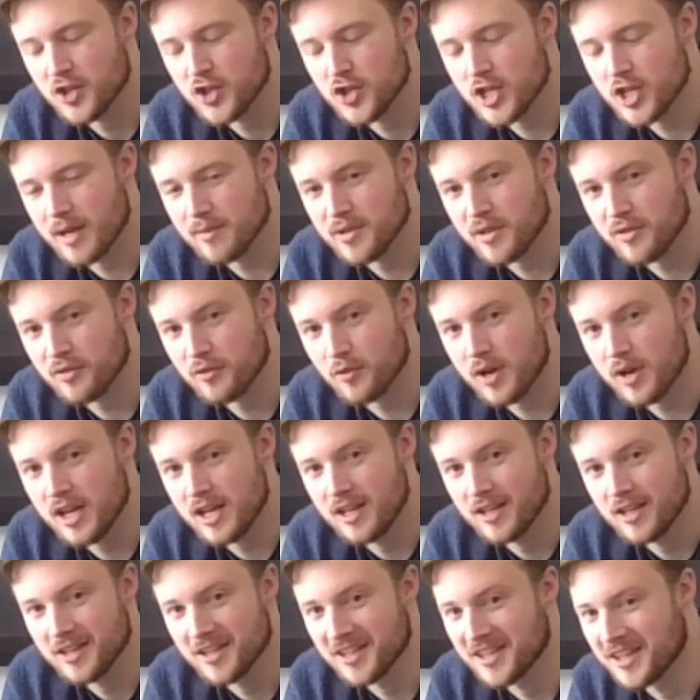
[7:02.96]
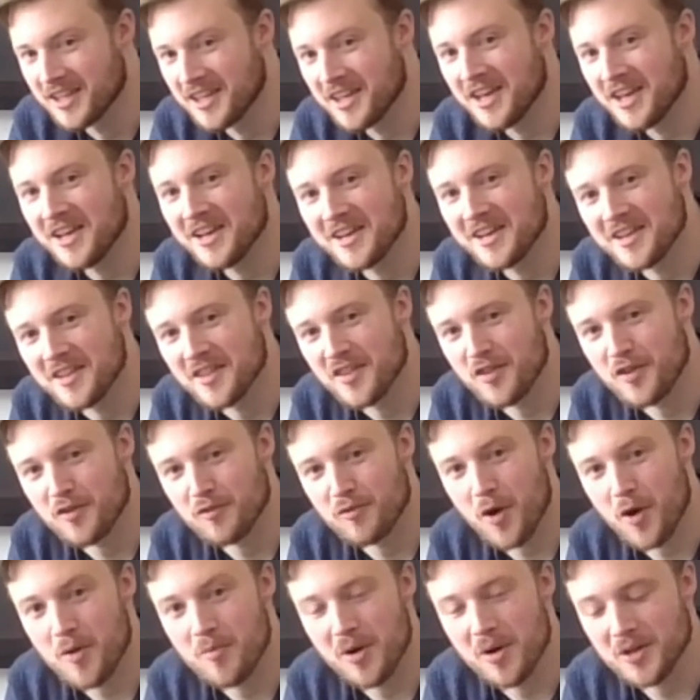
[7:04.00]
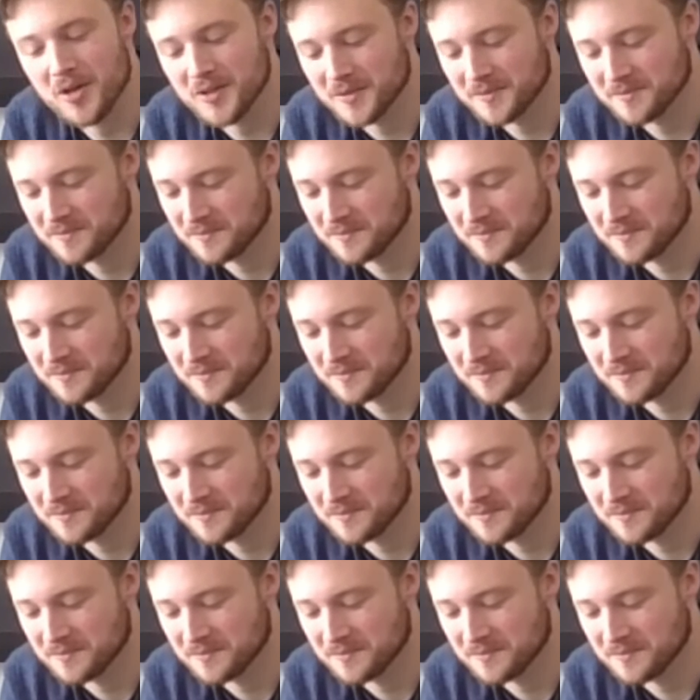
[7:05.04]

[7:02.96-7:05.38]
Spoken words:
Chapter 3. The robot.